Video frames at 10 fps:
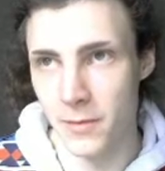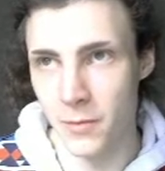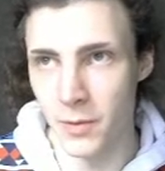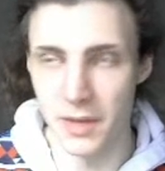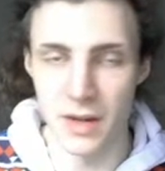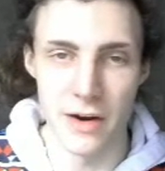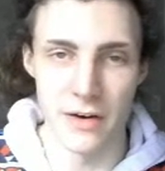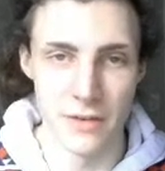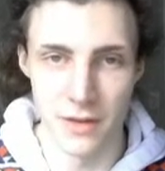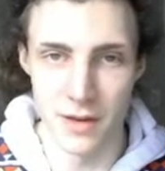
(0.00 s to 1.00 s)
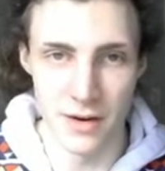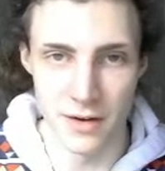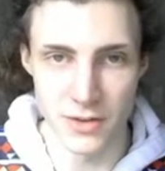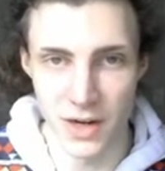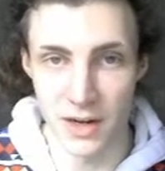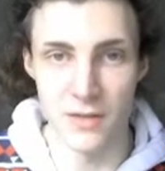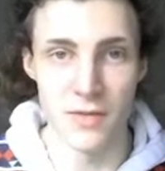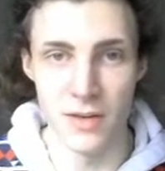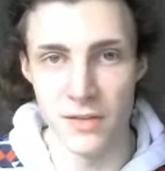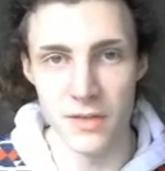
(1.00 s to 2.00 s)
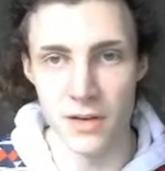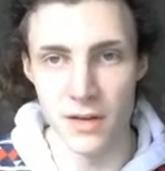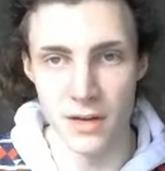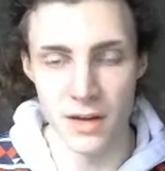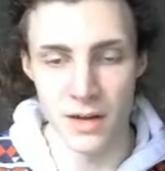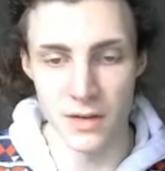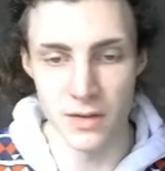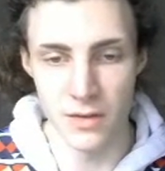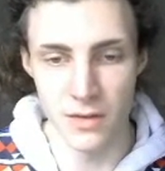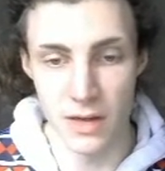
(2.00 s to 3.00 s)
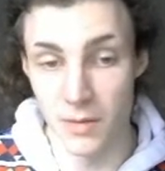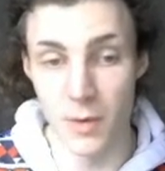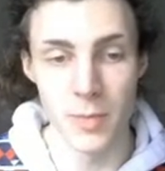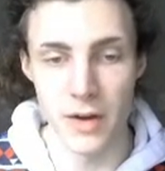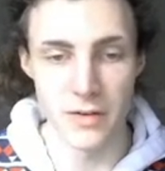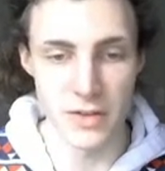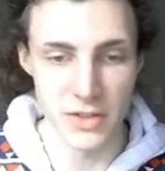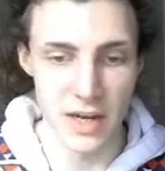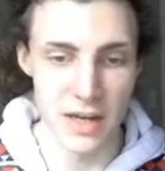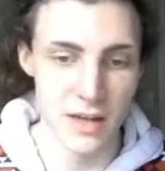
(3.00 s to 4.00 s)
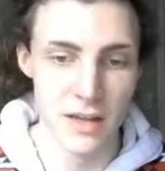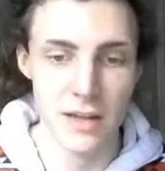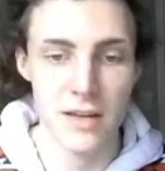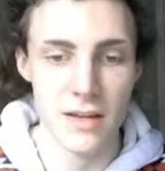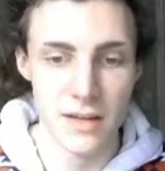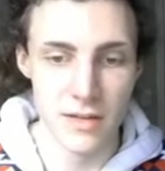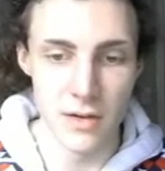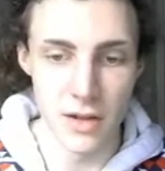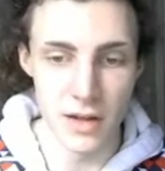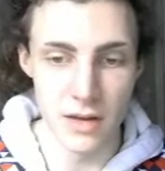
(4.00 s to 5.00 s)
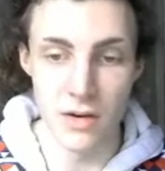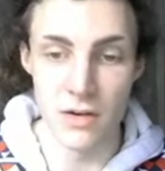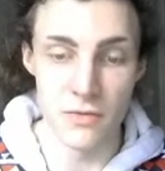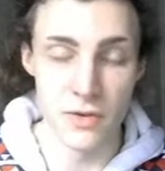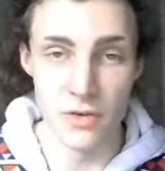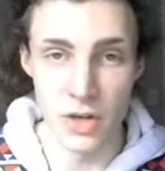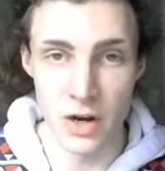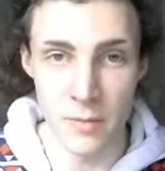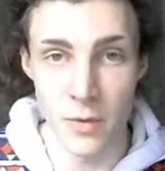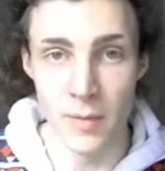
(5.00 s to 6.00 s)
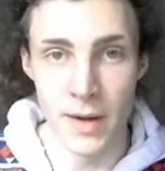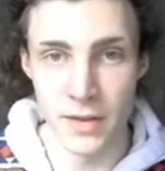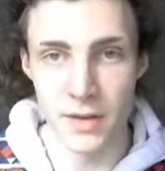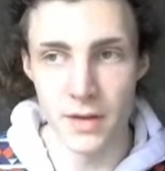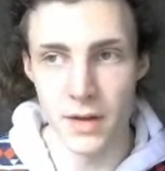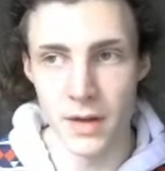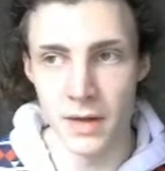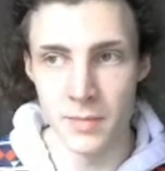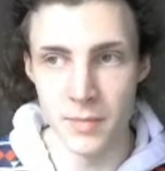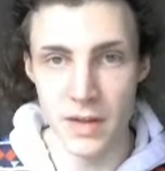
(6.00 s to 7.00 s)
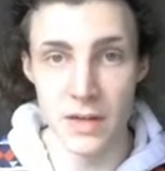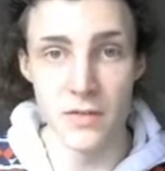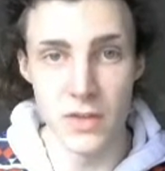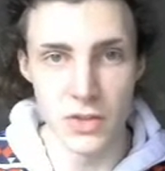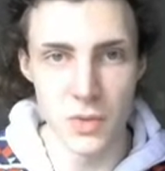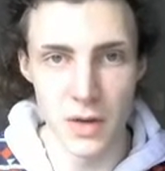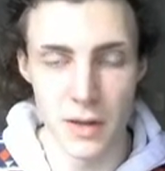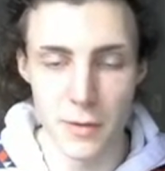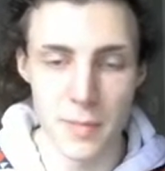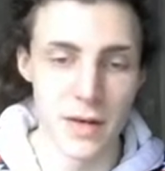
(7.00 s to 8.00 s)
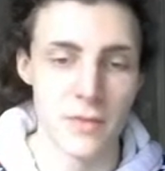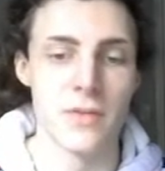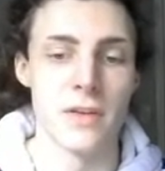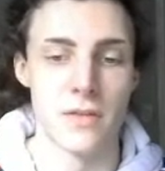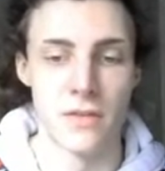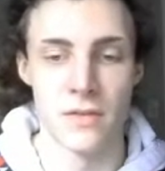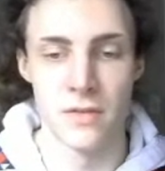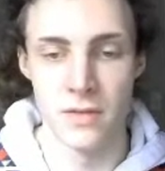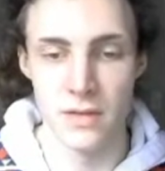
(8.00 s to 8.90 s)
with the character that you're trying to convince to eat a more plant-rich diet, they're like, if you talk more about the individual health benefits,